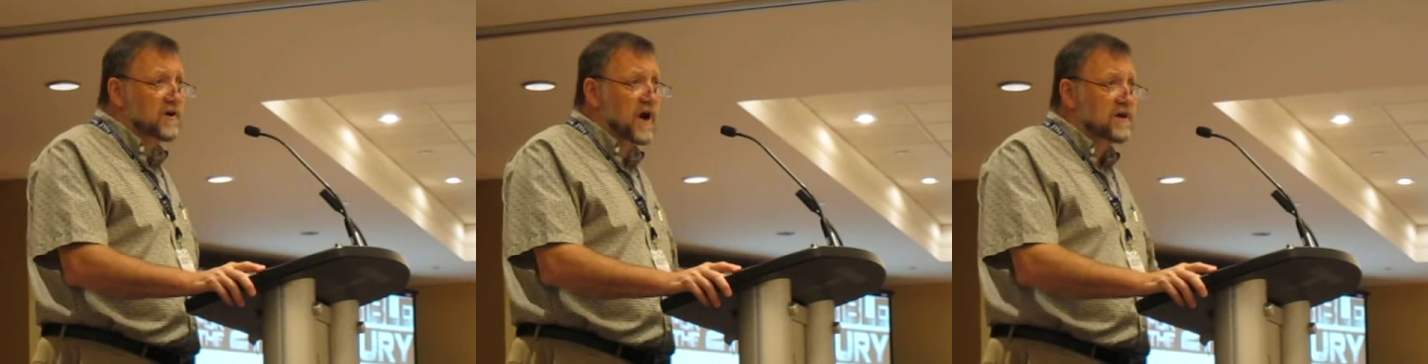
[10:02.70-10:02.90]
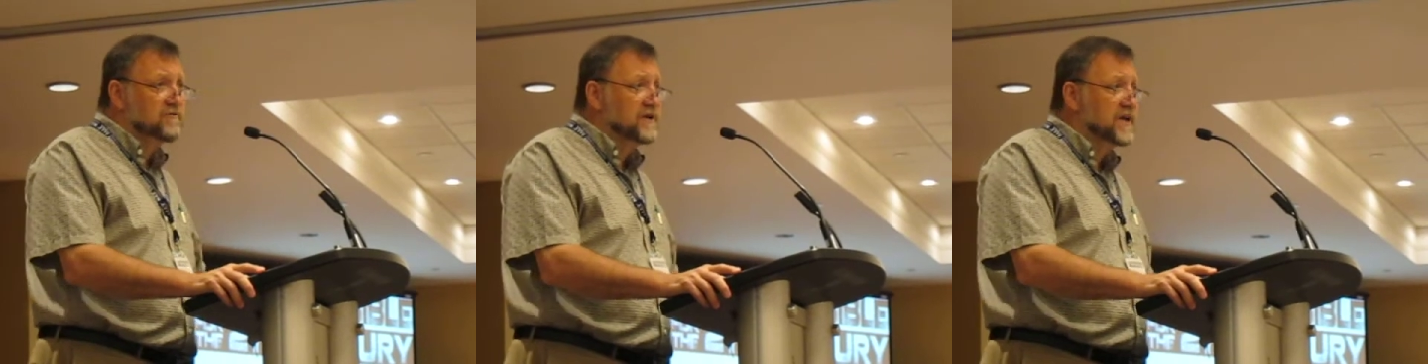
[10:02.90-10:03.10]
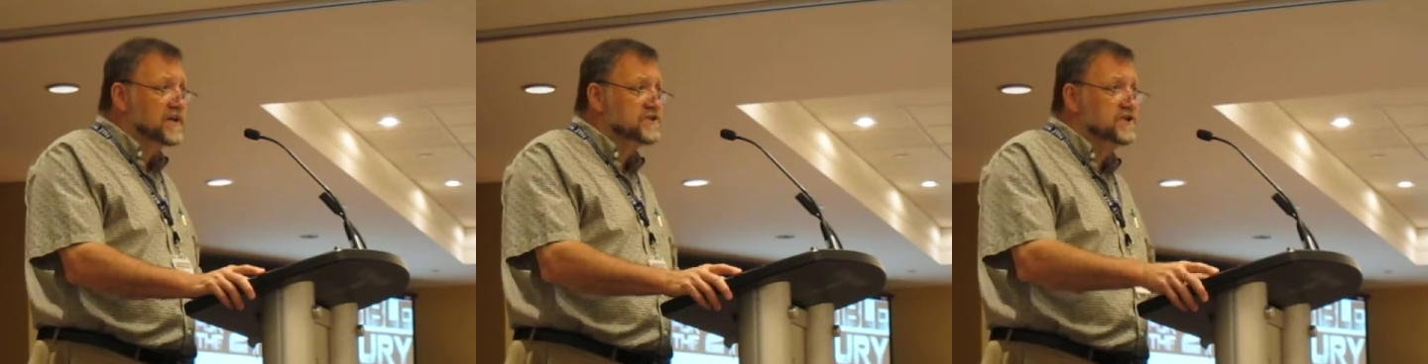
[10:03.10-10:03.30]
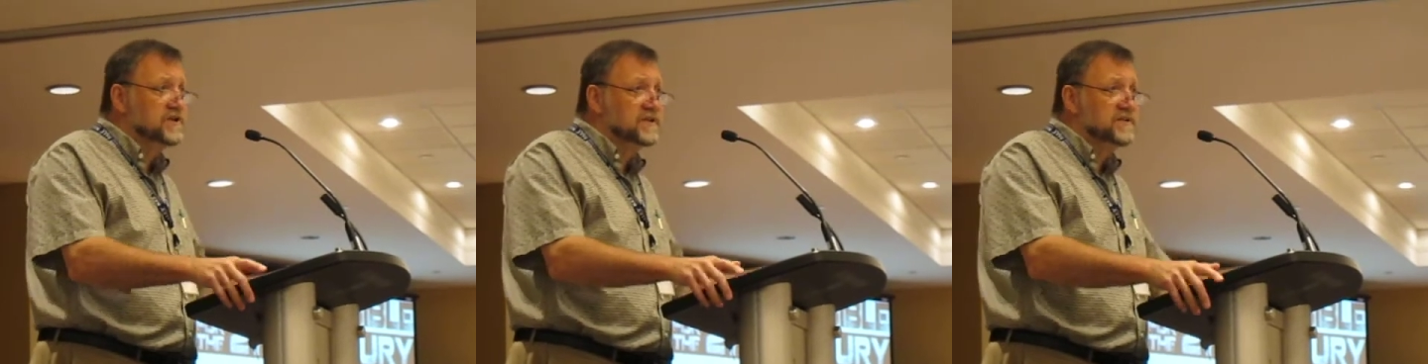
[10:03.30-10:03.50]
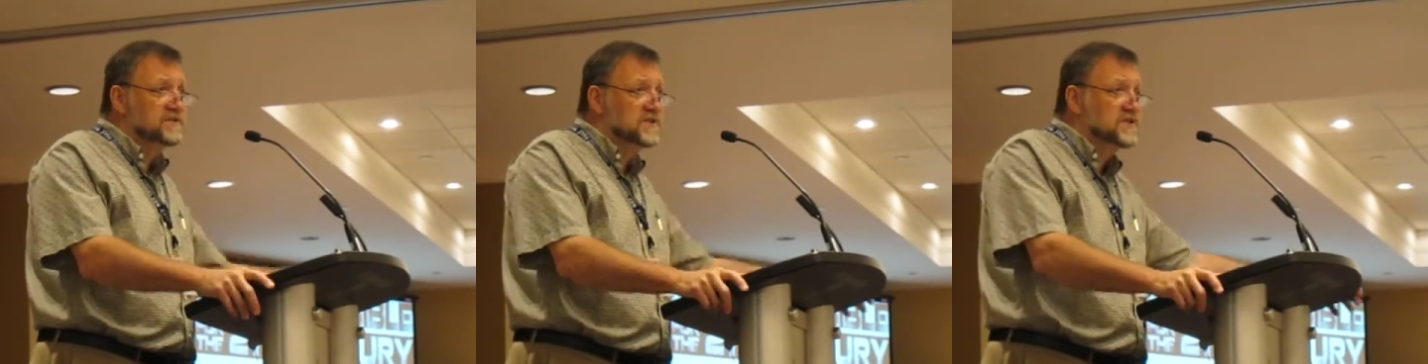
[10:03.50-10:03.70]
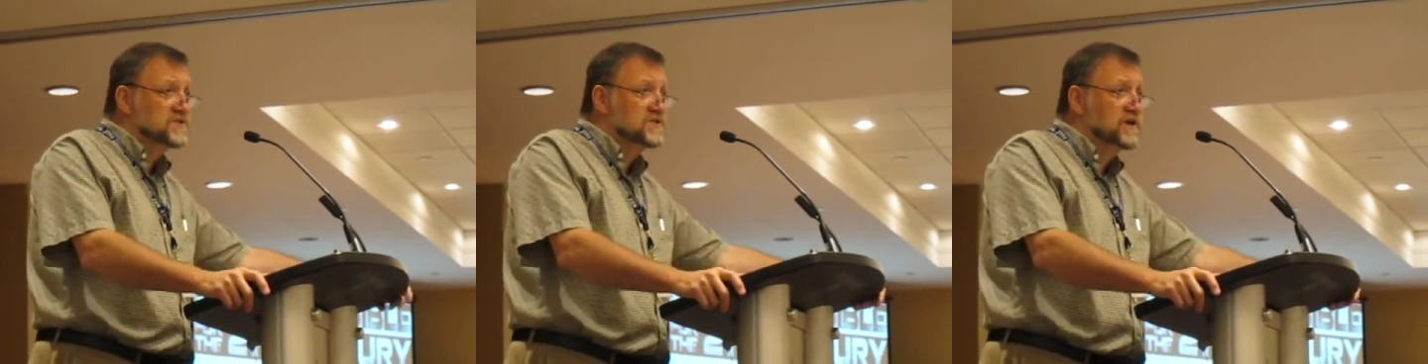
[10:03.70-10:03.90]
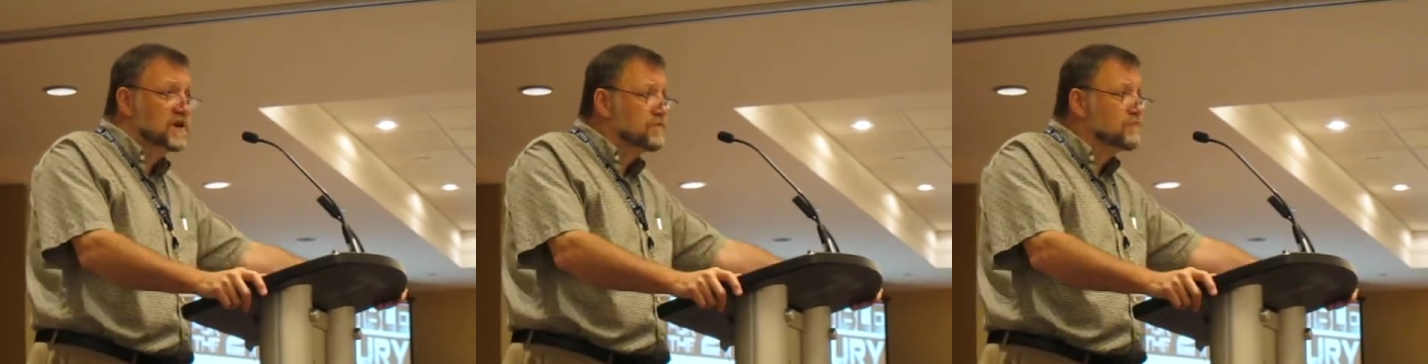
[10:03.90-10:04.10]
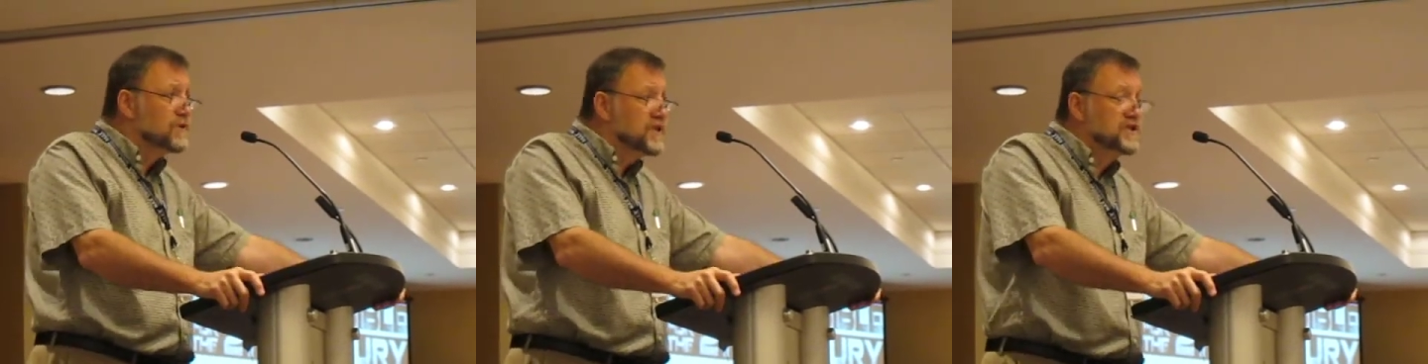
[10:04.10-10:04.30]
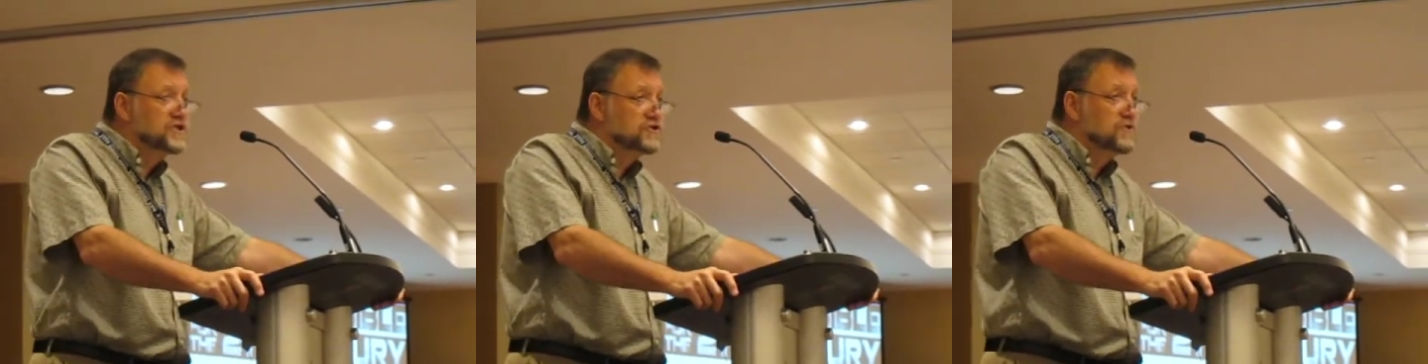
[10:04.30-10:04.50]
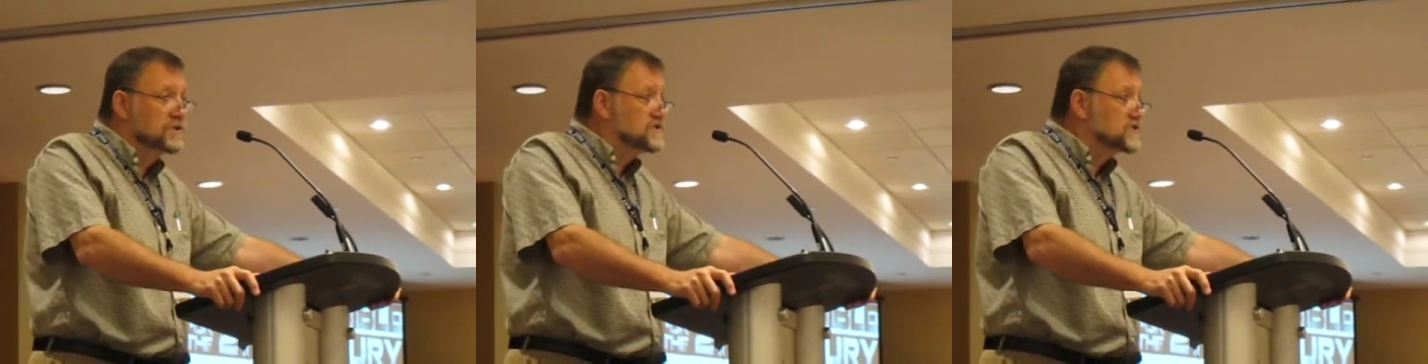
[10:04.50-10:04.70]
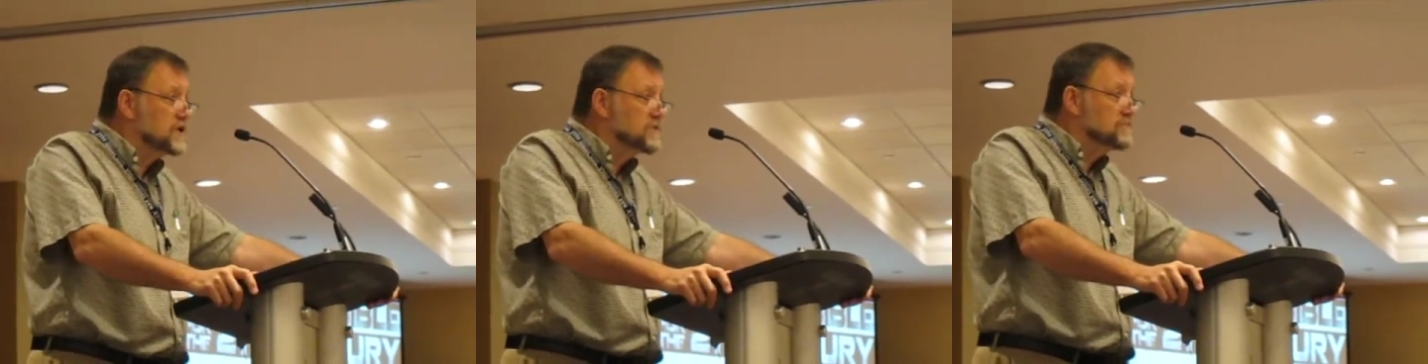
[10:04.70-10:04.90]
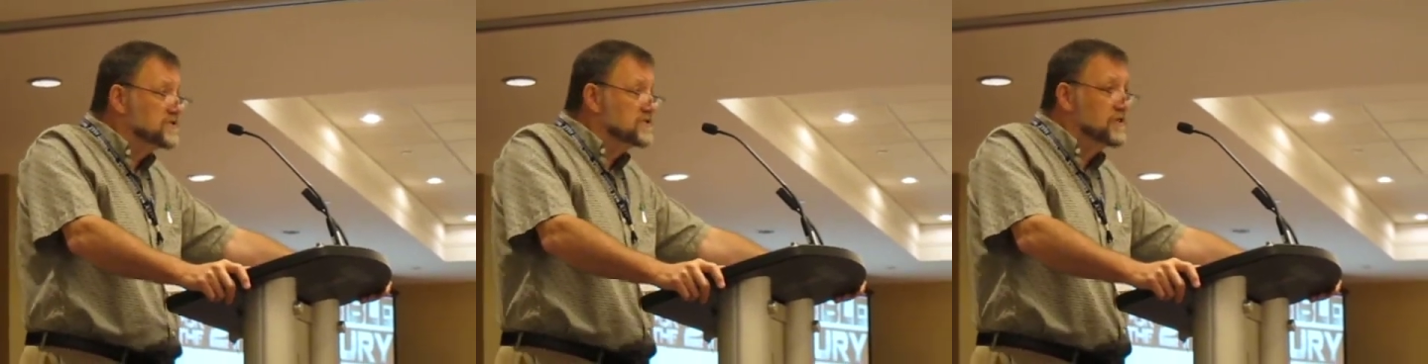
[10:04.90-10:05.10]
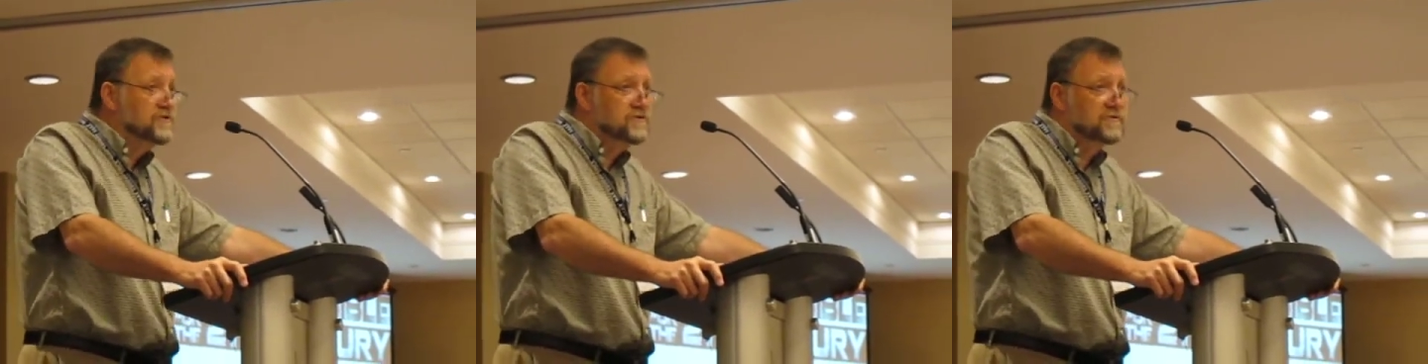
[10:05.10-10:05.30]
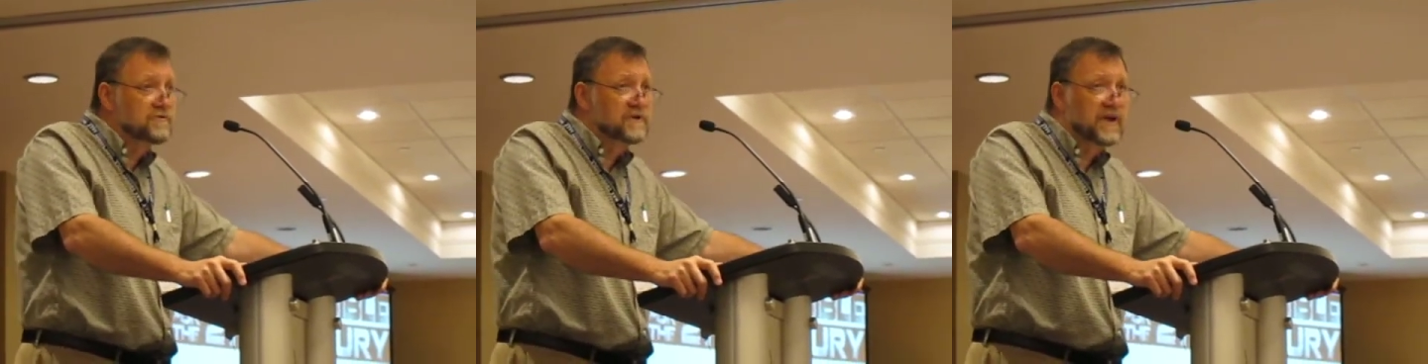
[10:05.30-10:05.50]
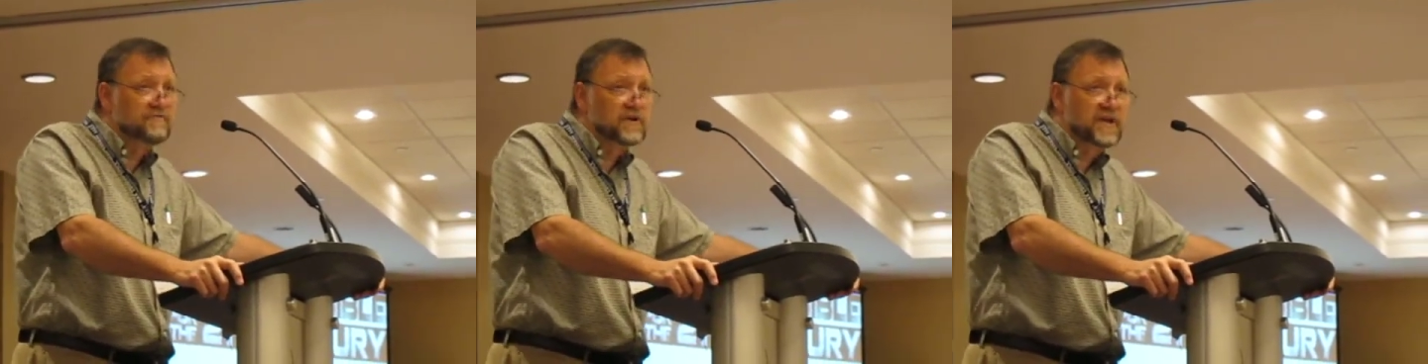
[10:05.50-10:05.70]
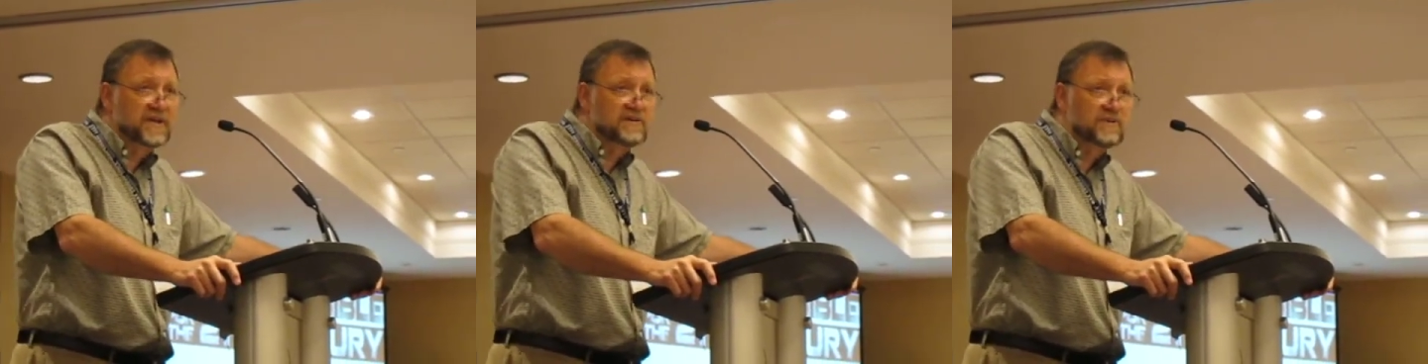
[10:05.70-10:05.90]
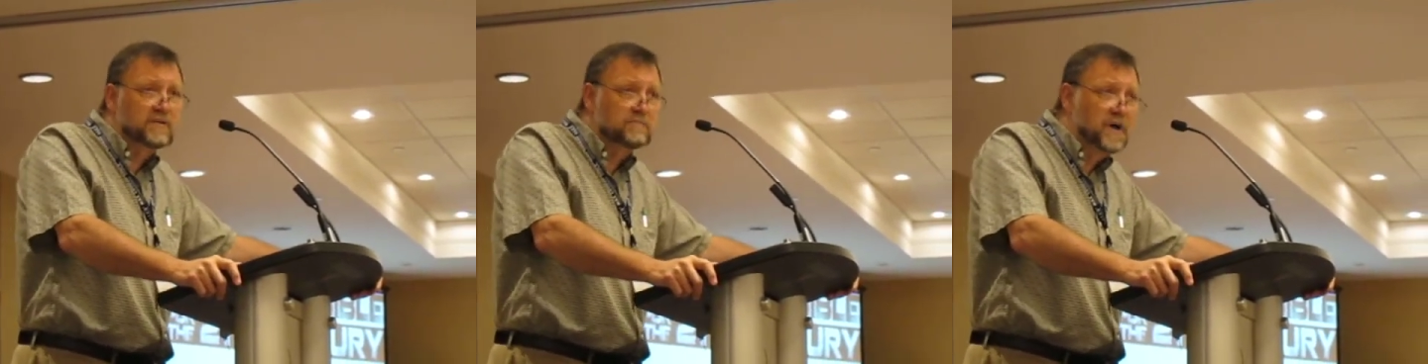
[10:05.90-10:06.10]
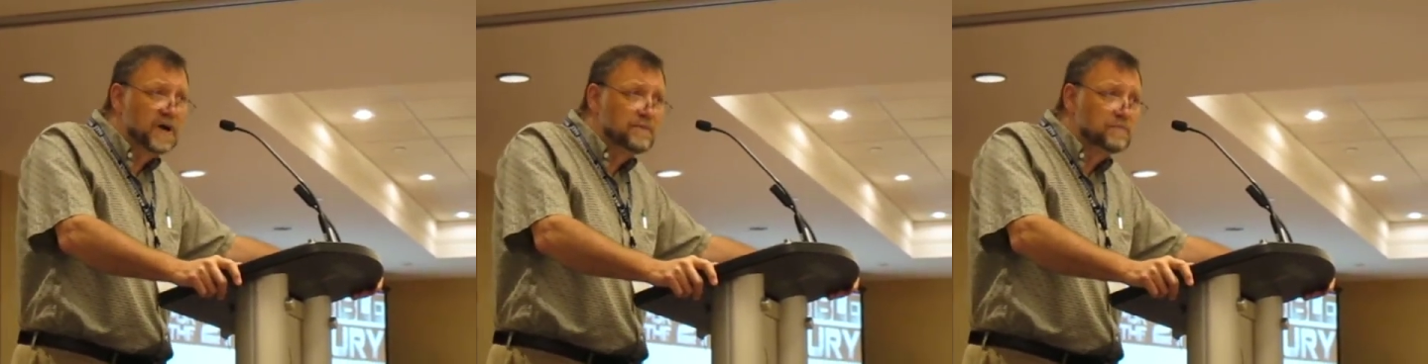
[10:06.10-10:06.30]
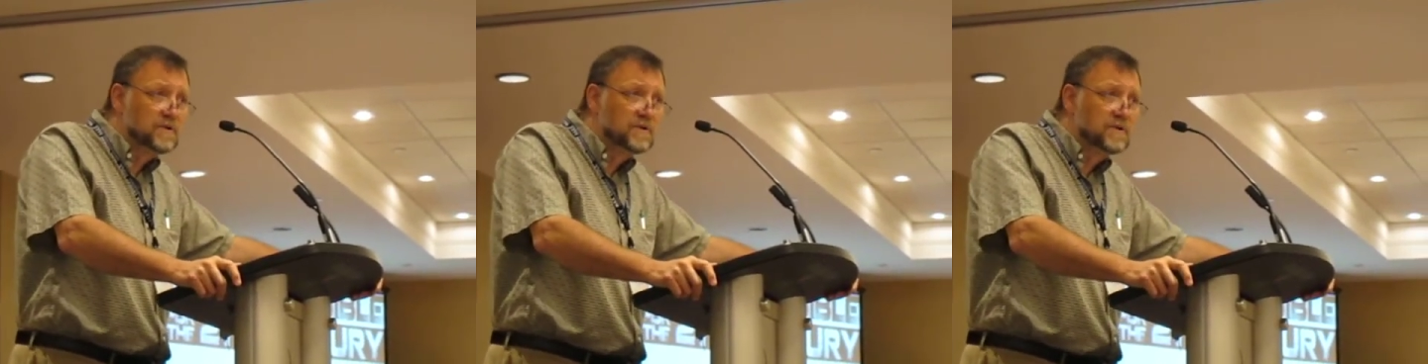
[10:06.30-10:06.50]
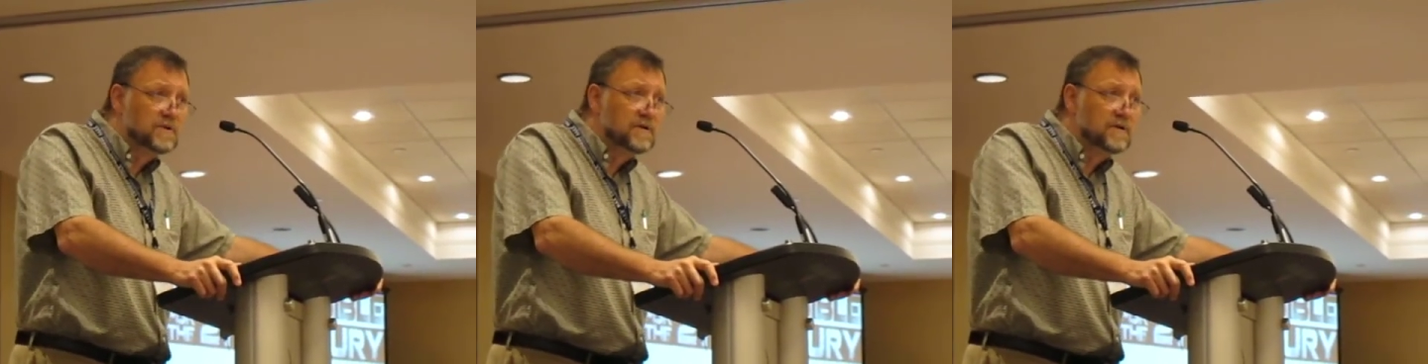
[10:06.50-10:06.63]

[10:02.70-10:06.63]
congregation insists on really short sermons so that you can never get to the Bible.